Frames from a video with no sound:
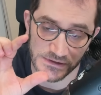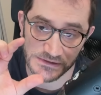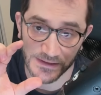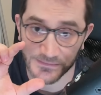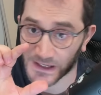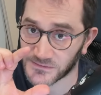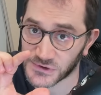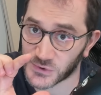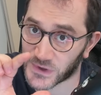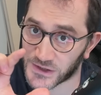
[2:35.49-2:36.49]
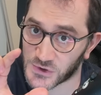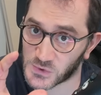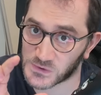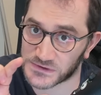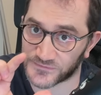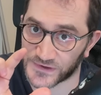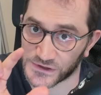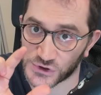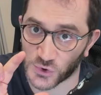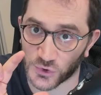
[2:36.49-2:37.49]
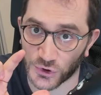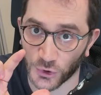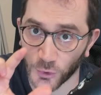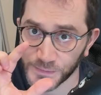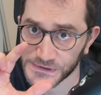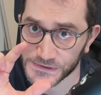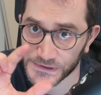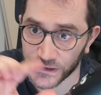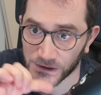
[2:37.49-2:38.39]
Sometimes you can use very short loops